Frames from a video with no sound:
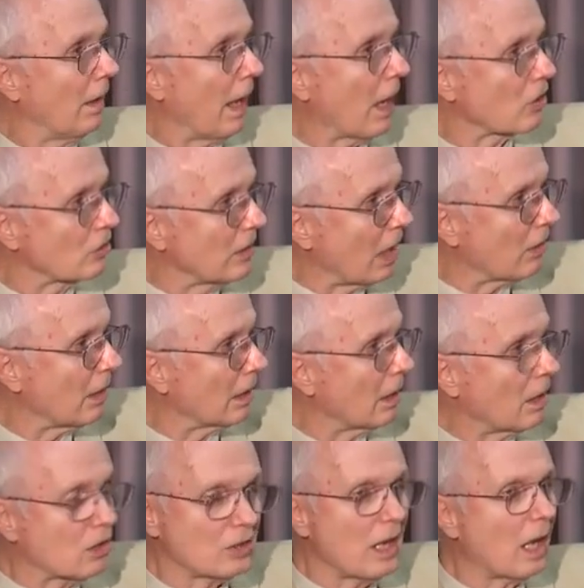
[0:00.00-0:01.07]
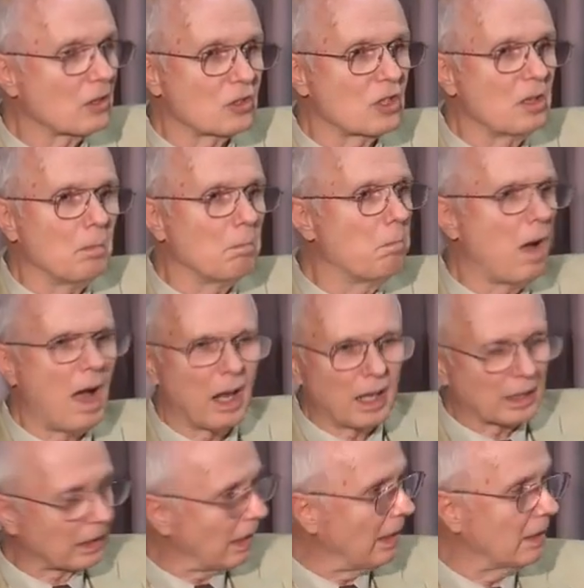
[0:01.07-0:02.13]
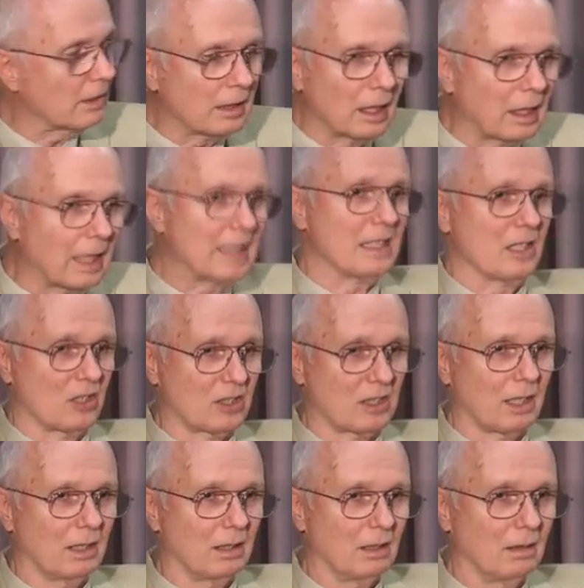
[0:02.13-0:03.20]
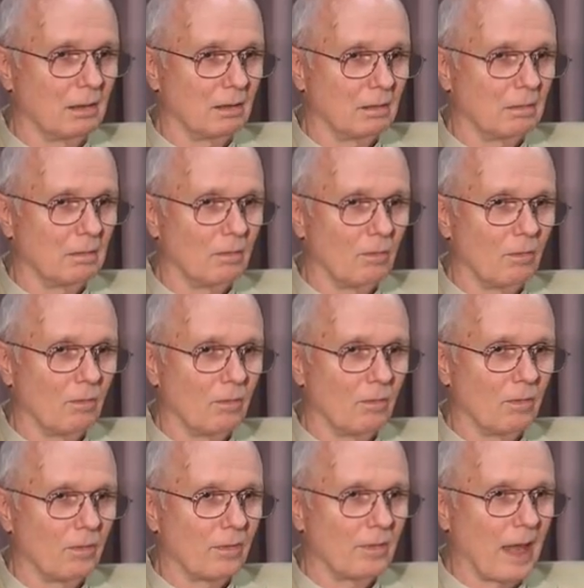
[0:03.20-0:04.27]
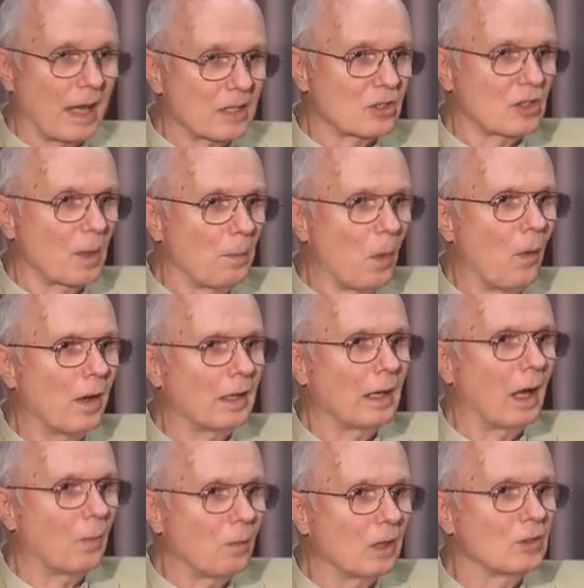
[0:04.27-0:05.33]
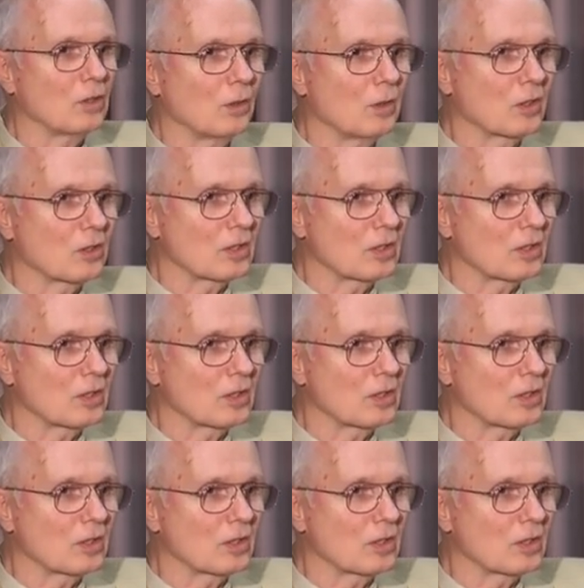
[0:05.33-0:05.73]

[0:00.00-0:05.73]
has nothing, is not symbolic in the least. That's the point I want you to